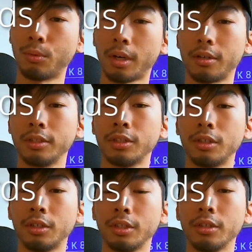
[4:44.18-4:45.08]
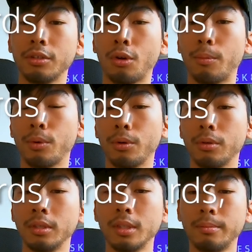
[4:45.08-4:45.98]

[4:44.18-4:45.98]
work on your, you know, normal,